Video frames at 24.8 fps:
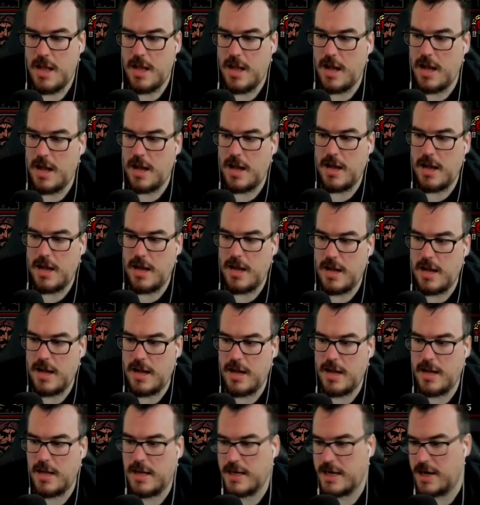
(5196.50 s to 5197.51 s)

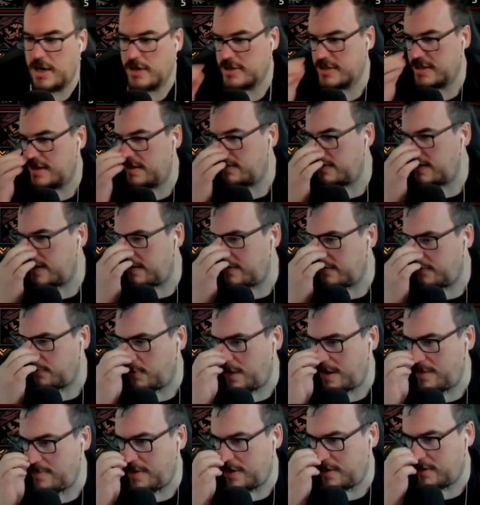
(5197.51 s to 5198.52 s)
Uh, character name, you have
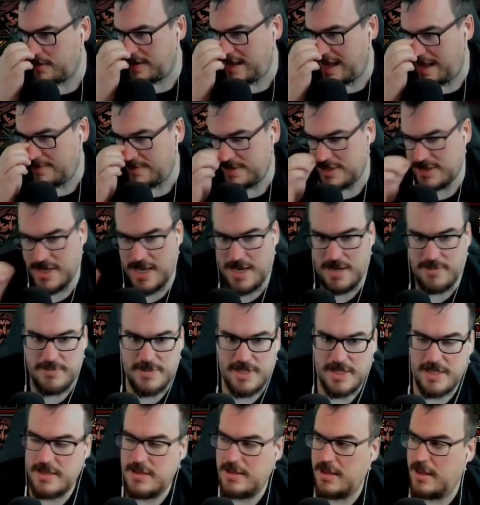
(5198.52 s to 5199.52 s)
way better damage item
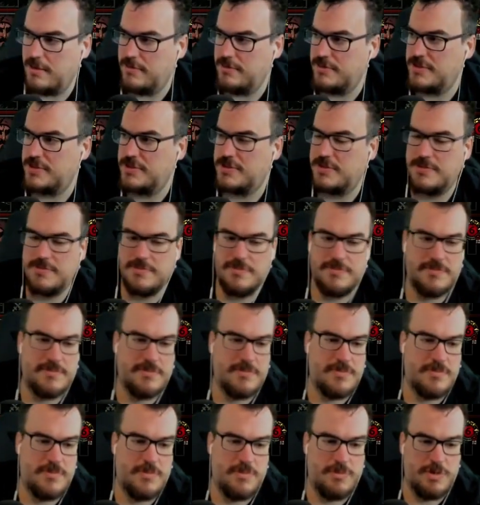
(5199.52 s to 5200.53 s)
than gloves.
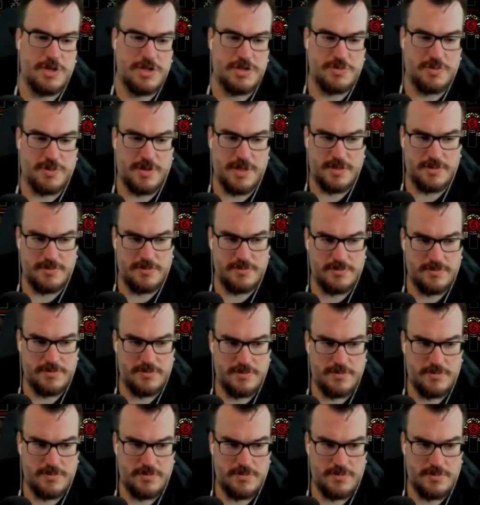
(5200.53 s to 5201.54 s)
Which one?
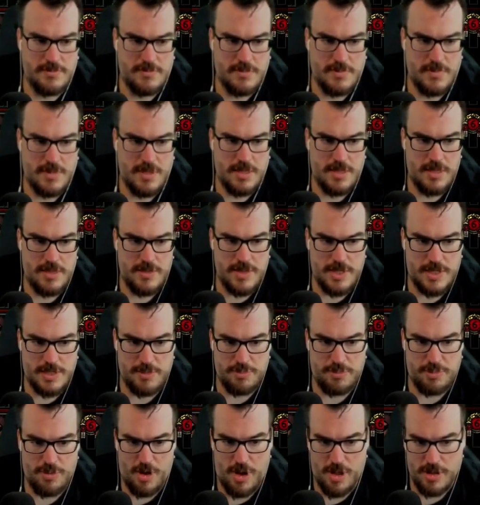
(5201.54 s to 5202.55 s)
And the
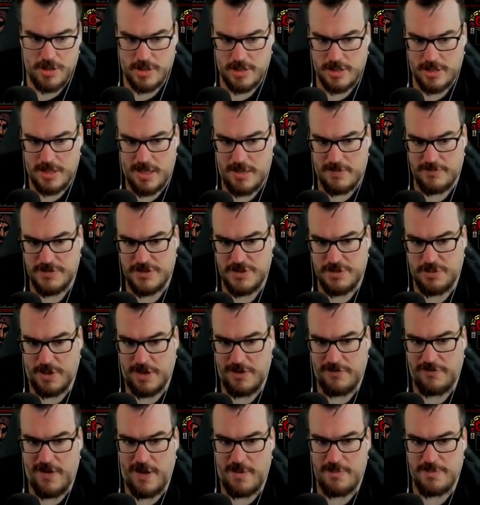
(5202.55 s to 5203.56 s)
brawler gloves,
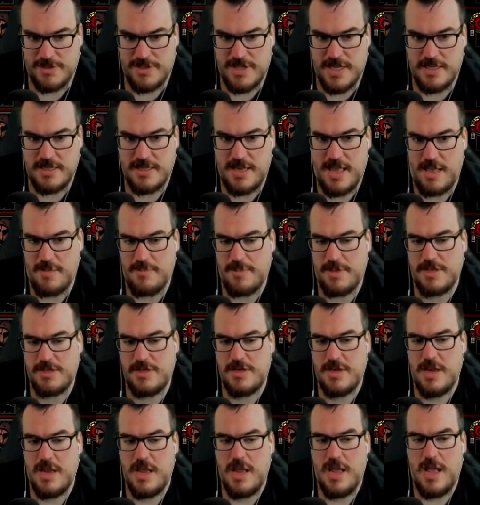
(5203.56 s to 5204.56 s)
25%
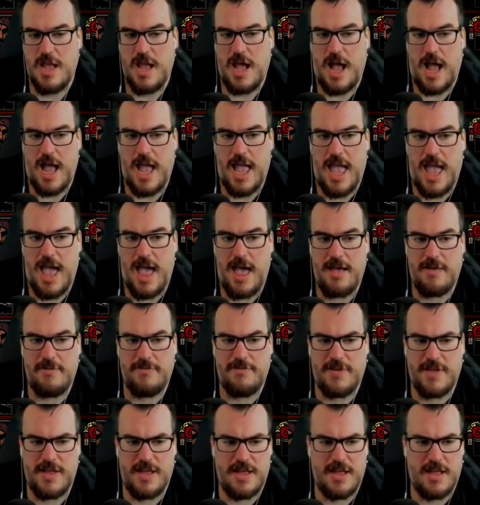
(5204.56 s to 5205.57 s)
damage. I
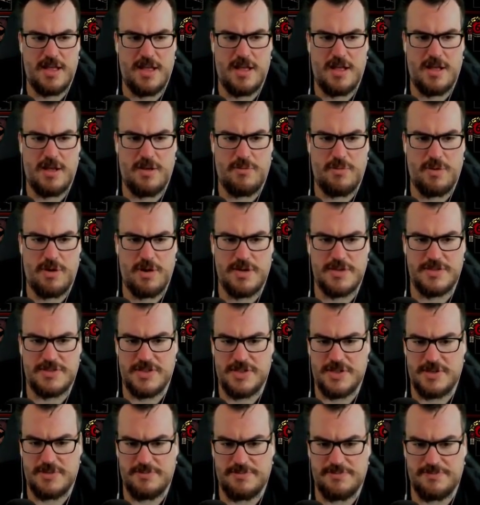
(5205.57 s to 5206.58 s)
have, uh, where is
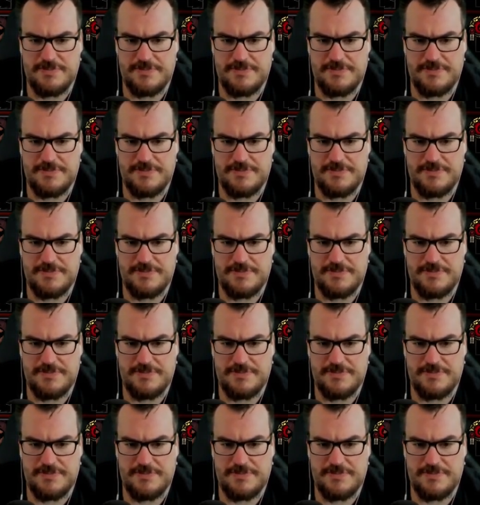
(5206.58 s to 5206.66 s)
it?